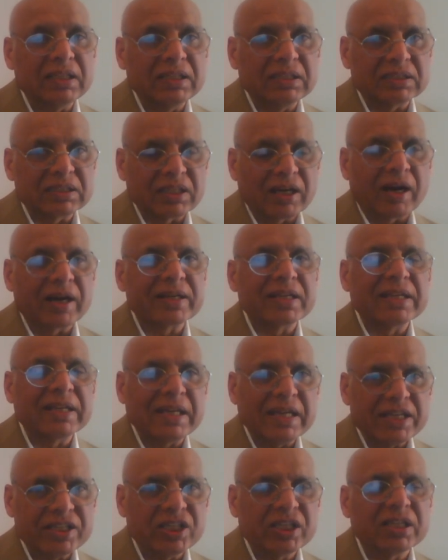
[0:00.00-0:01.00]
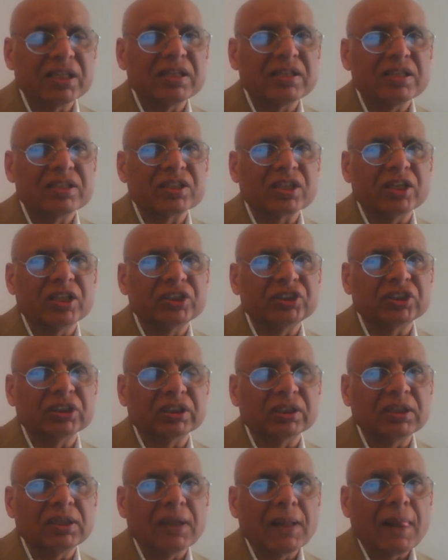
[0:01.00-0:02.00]
start engaging in
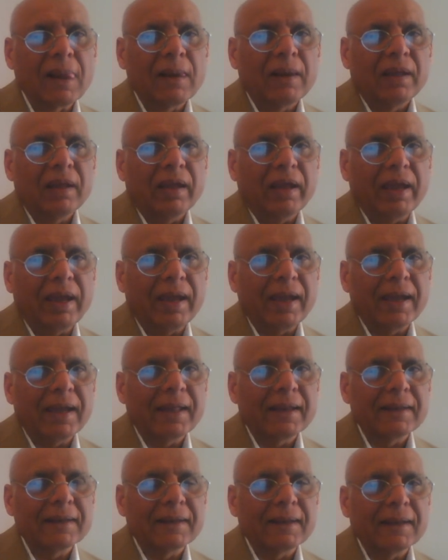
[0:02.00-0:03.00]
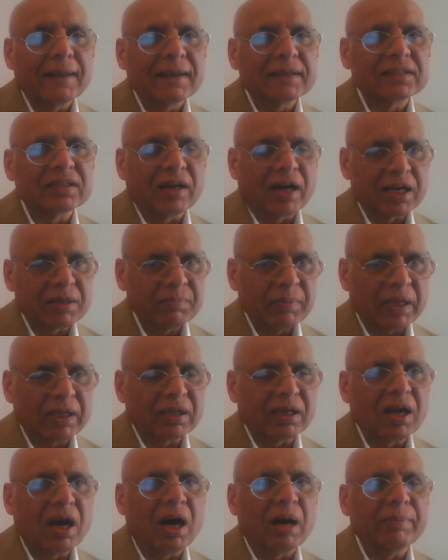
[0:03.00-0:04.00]
discussion and start
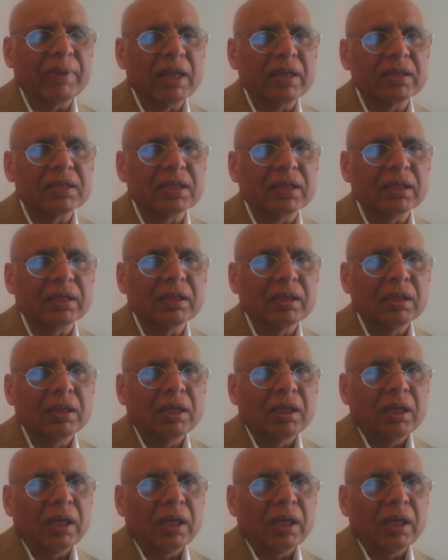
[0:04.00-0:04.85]
commenting.